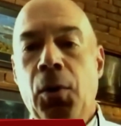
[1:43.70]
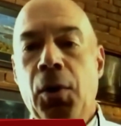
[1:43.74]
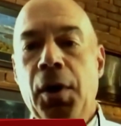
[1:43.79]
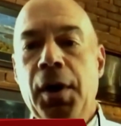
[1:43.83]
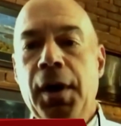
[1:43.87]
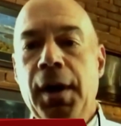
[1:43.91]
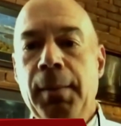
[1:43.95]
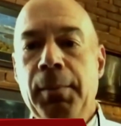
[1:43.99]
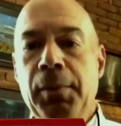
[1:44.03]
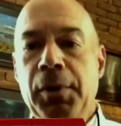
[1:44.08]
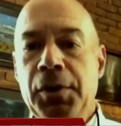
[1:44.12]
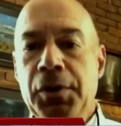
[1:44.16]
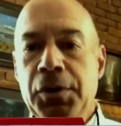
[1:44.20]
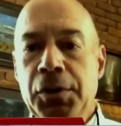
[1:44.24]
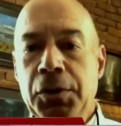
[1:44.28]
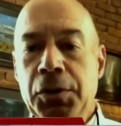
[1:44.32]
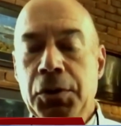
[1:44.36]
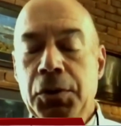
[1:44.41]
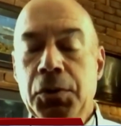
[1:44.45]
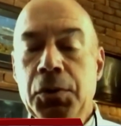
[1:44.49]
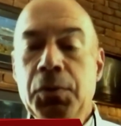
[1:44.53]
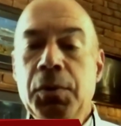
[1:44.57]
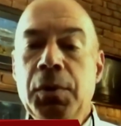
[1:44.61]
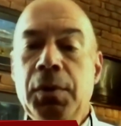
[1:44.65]
Or number
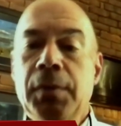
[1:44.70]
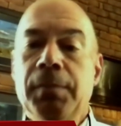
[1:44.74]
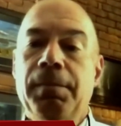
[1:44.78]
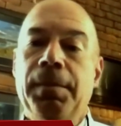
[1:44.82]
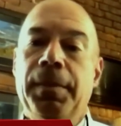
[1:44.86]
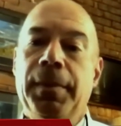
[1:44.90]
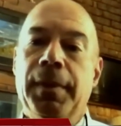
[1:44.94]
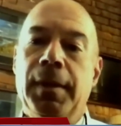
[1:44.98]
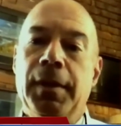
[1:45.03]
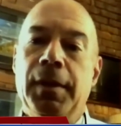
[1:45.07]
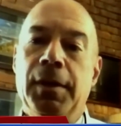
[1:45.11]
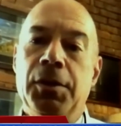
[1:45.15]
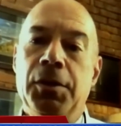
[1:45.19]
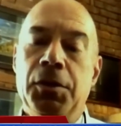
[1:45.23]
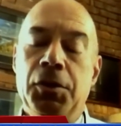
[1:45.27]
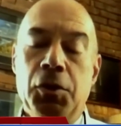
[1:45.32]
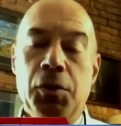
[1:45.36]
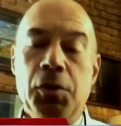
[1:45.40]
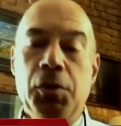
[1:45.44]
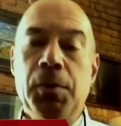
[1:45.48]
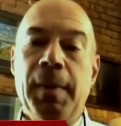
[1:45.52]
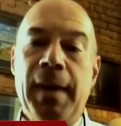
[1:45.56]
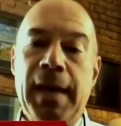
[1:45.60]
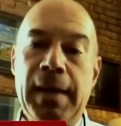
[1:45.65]
two,
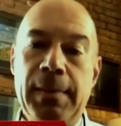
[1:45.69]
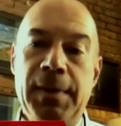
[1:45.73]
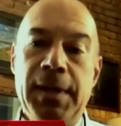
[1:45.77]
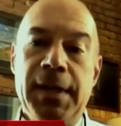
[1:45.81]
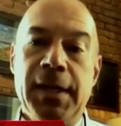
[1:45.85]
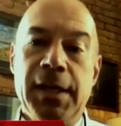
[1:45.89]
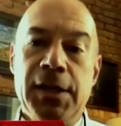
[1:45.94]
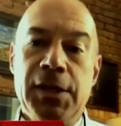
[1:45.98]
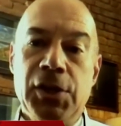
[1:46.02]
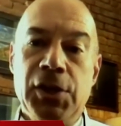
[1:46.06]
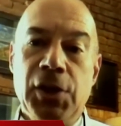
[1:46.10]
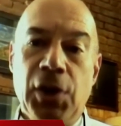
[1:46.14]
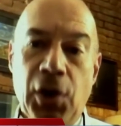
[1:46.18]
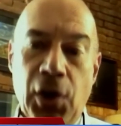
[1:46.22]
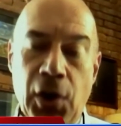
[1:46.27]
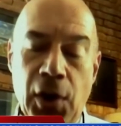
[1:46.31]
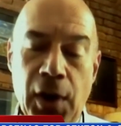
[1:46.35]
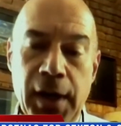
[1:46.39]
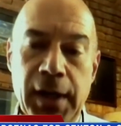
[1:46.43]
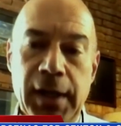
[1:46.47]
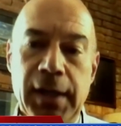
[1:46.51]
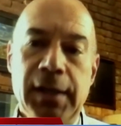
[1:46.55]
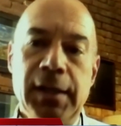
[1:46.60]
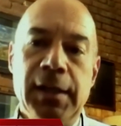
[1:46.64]
you may be a
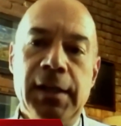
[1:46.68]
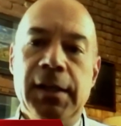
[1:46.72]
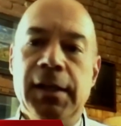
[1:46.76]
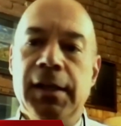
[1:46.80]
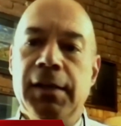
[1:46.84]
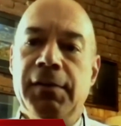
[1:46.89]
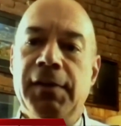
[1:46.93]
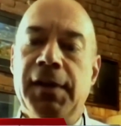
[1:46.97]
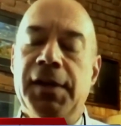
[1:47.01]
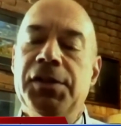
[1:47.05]
target in the